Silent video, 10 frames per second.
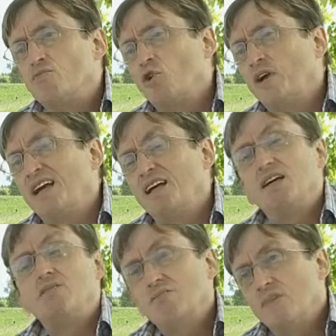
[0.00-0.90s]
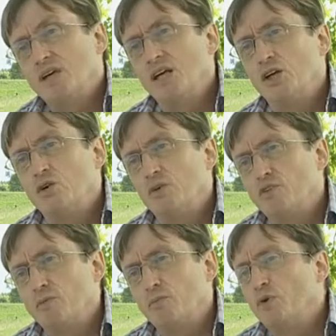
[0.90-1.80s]
looking in
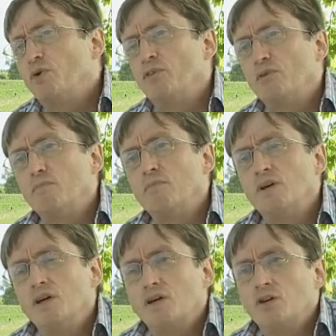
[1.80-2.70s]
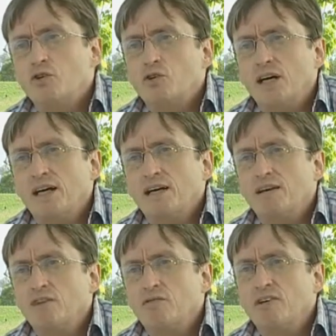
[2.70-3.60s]
Hinduism and Buddhism to try
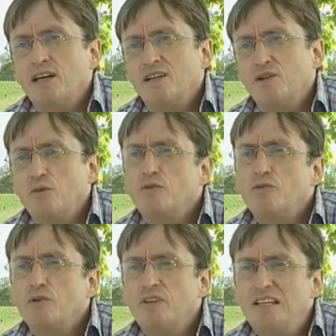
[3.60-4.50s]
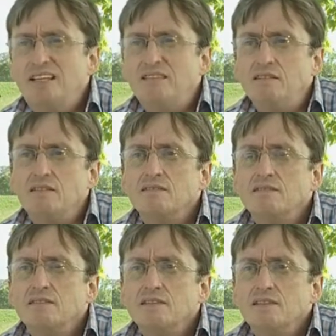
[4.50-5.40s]
to find in the wisdom of the East
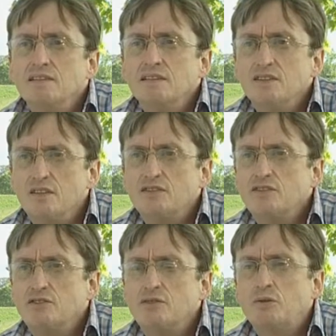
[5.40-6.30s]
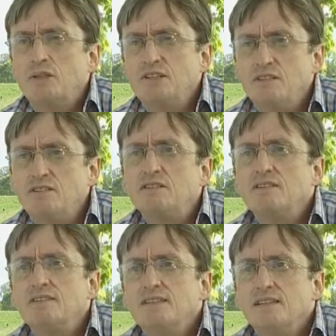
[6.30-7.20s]
the answers to the
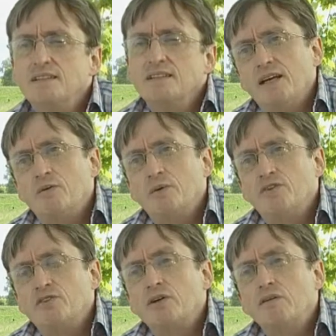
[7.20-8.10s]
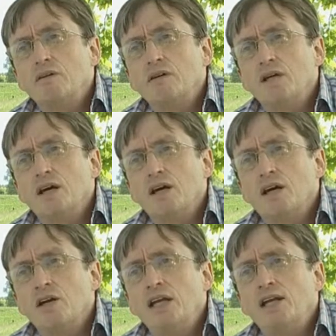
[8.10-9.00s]
questions. It was
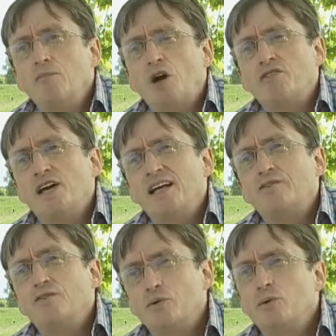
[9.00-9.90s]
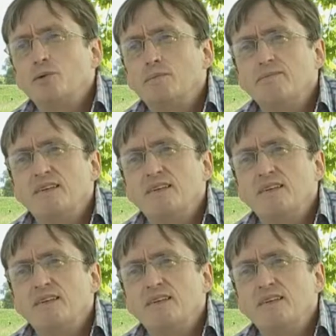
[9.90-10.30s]
only after I left school